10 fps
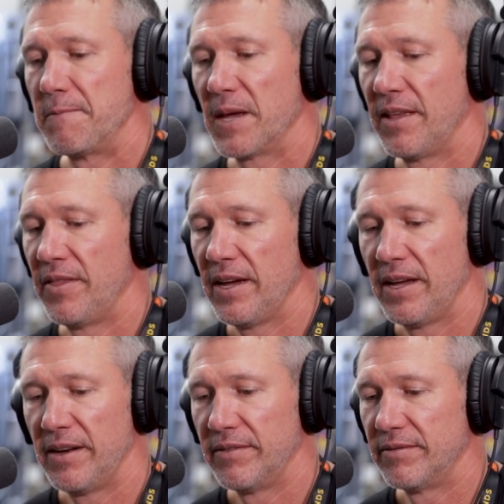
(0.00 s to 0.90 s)
And
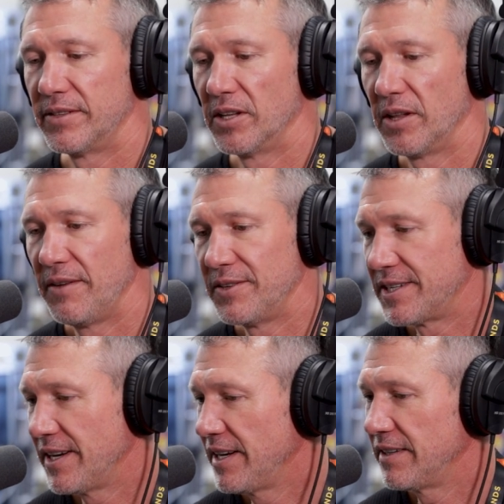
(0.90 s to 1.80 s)
then the
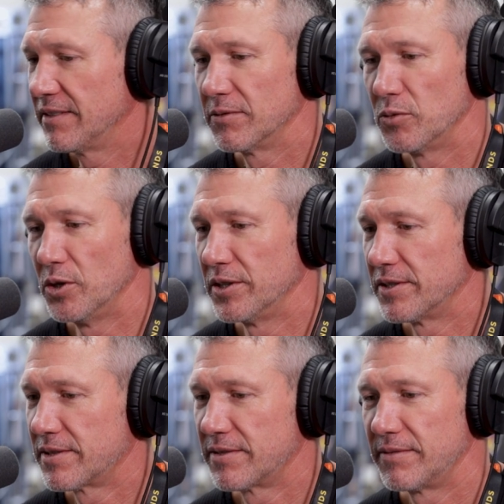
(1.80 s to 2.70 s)
Levitate
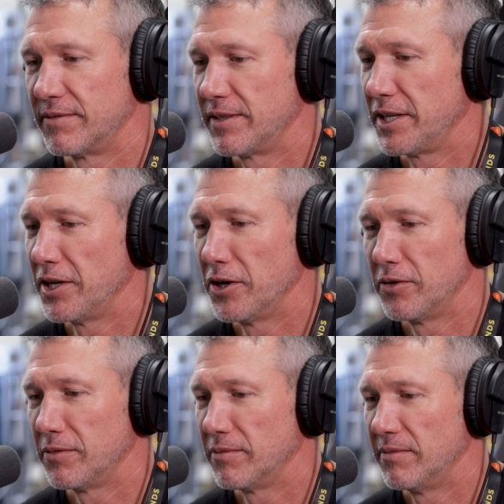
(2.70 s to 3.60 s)
was, you
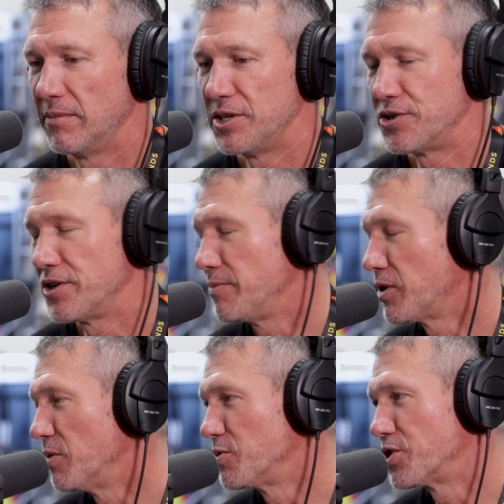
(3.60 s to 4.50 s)
know, my dream
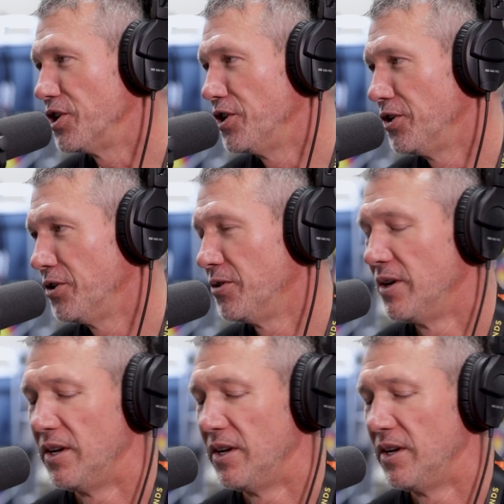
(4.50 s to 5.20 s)
come true.